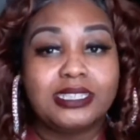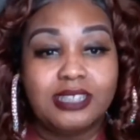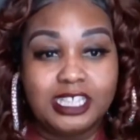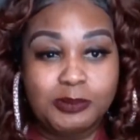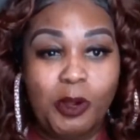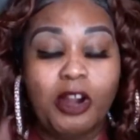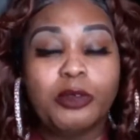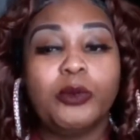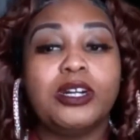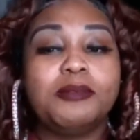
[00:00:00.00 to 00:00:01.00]
So that's
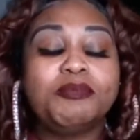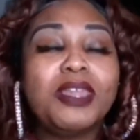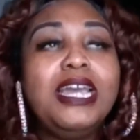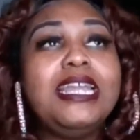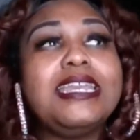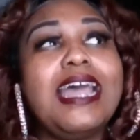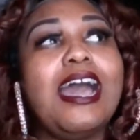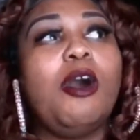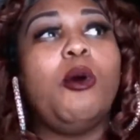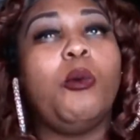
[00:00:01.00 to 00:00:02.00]
part 1.
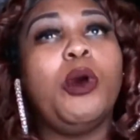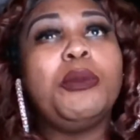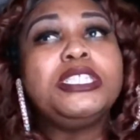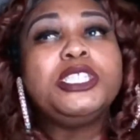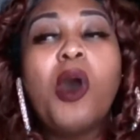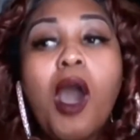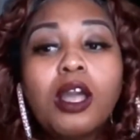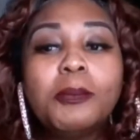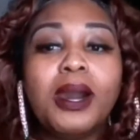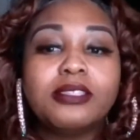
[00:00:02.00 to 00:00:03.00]
Now, when we talk
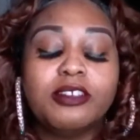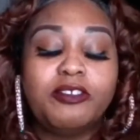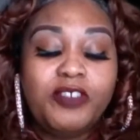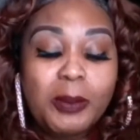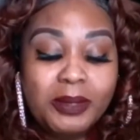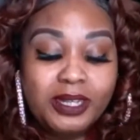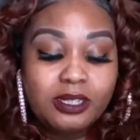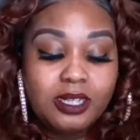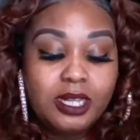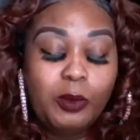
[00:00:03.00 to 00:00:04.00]
about the
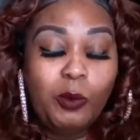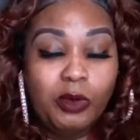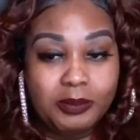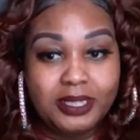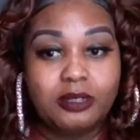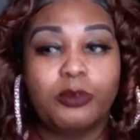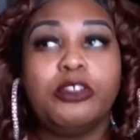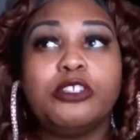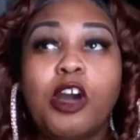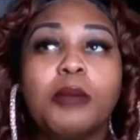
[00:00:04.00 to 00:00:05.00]
feminine woman, when
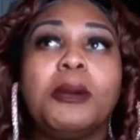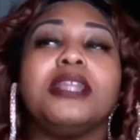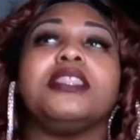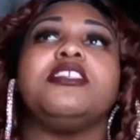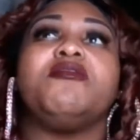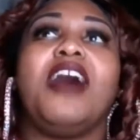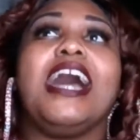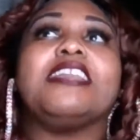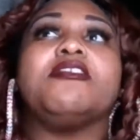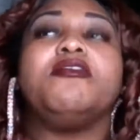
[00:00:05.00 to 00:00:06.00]
you talk about the
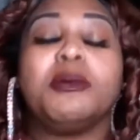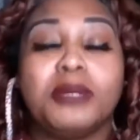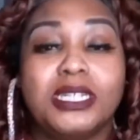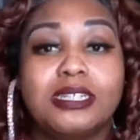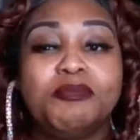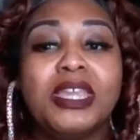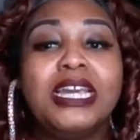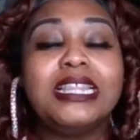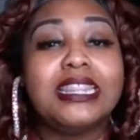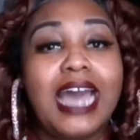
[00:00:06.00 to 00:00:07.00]
divine feminine,
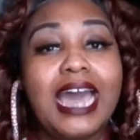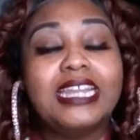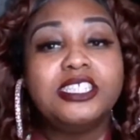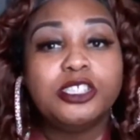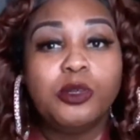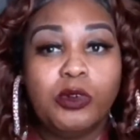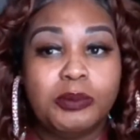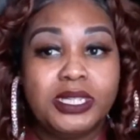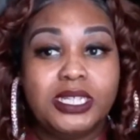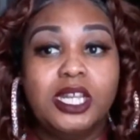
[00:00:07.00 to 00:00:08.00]
that is the
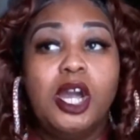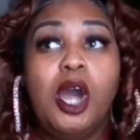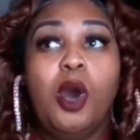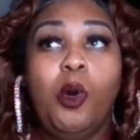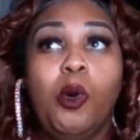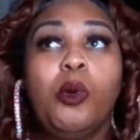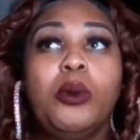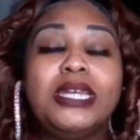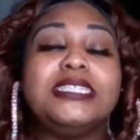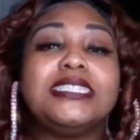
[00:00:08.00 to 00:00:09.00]
woman who
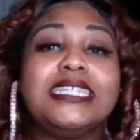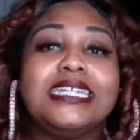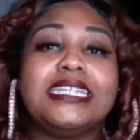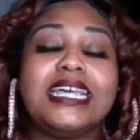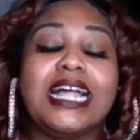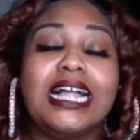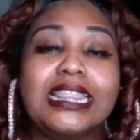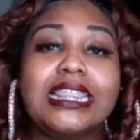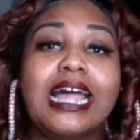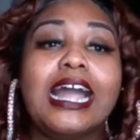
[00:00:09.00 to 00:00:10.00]
is in
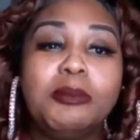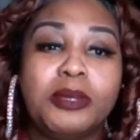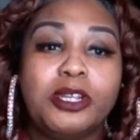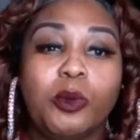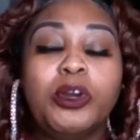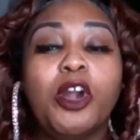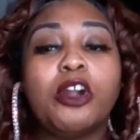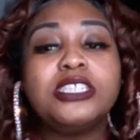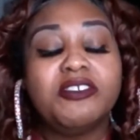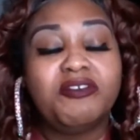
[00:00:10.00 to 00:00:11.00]
alignment with
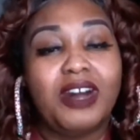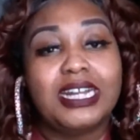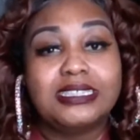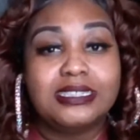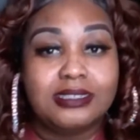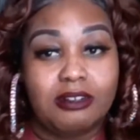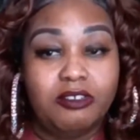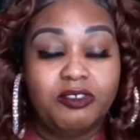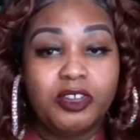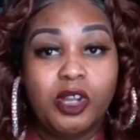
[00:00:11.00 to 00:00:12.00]
her divine
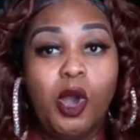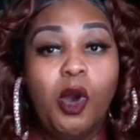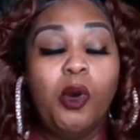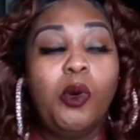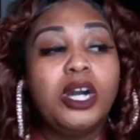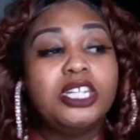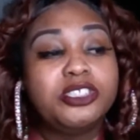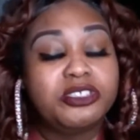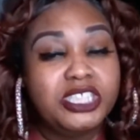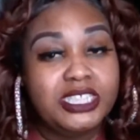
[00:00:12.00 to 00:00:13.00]
self, who
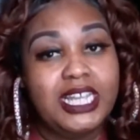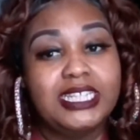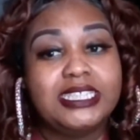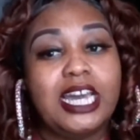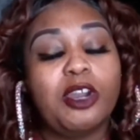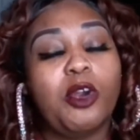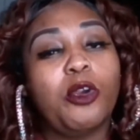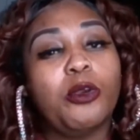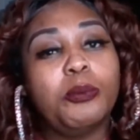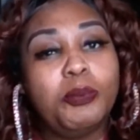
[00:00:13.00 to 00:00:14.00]
understands that
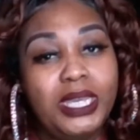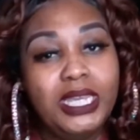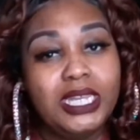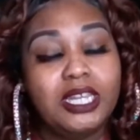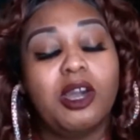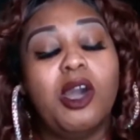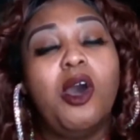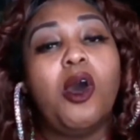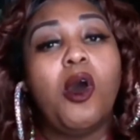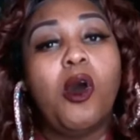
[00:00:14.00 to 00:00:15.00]
her being
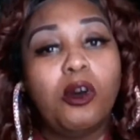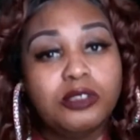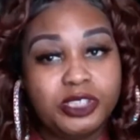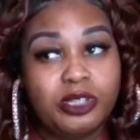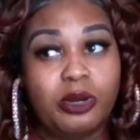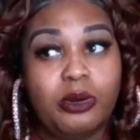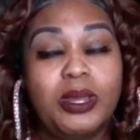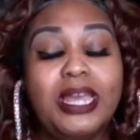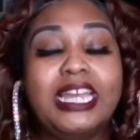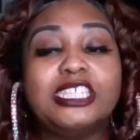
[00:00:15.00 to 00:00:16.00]
also
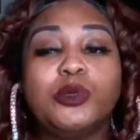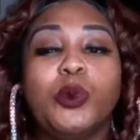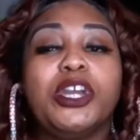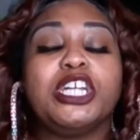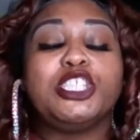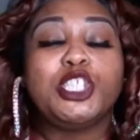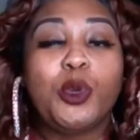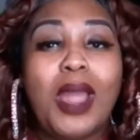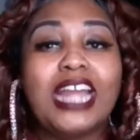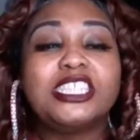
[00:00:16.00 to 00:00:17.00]
is what
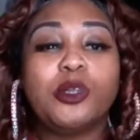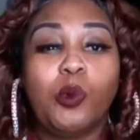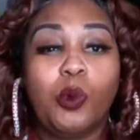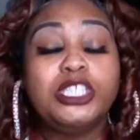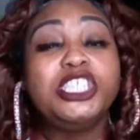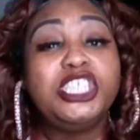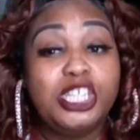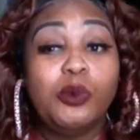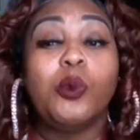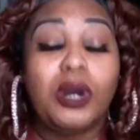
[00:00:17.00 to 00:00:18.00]
attracts what
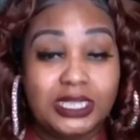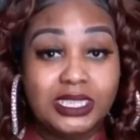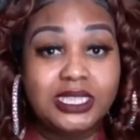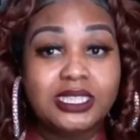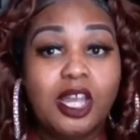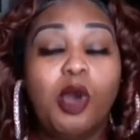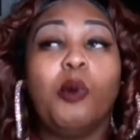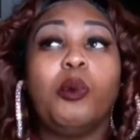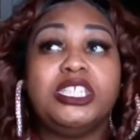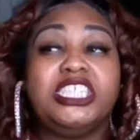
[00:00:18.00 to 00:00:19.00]
she wants,
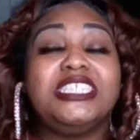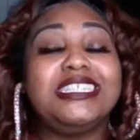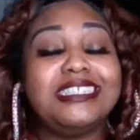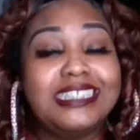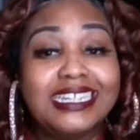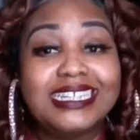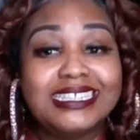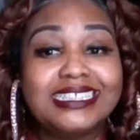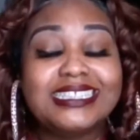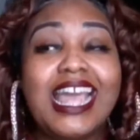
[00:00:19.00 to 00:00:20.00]
what she
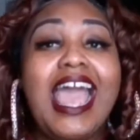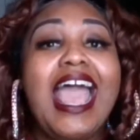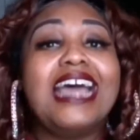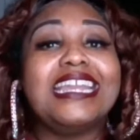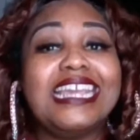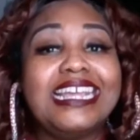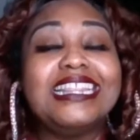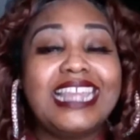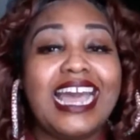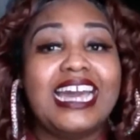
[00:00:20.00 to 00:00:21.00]
needs, and
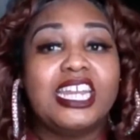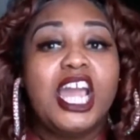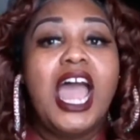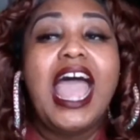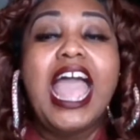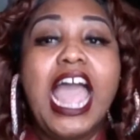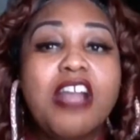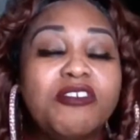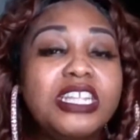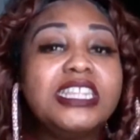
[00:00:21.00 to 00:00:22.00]
in that,
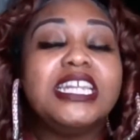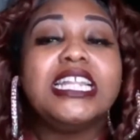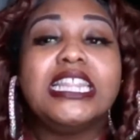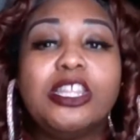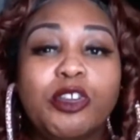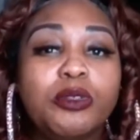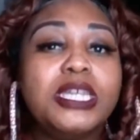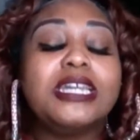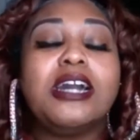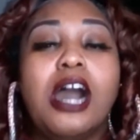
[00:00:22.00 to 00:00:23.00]
everything
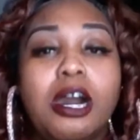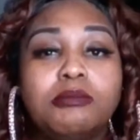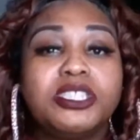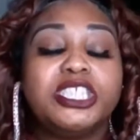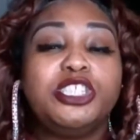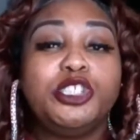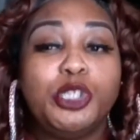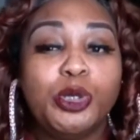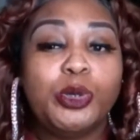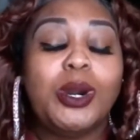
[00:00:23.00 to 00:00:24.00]
literally comes
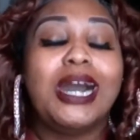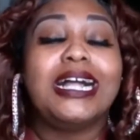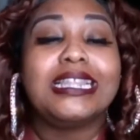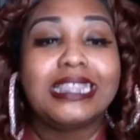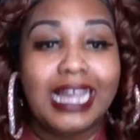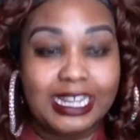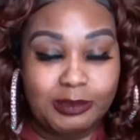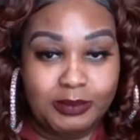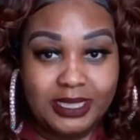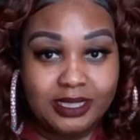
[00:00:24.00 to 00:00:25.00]
into
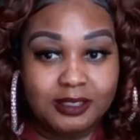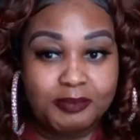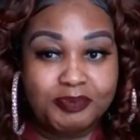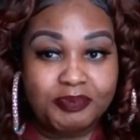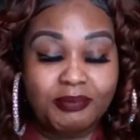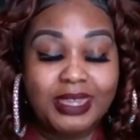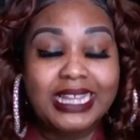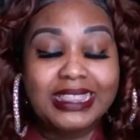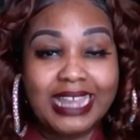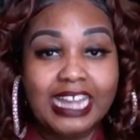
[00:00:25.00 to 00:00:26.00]
alignment.
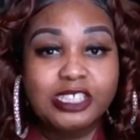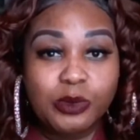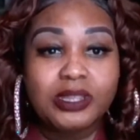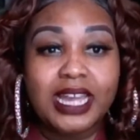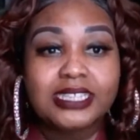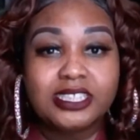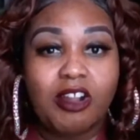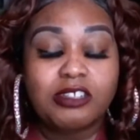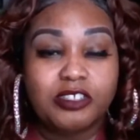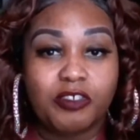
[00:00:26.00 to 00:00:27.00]
That's where that
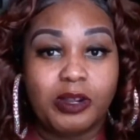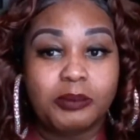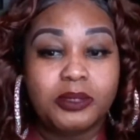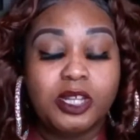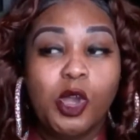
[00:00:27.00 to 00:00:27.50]
starts from.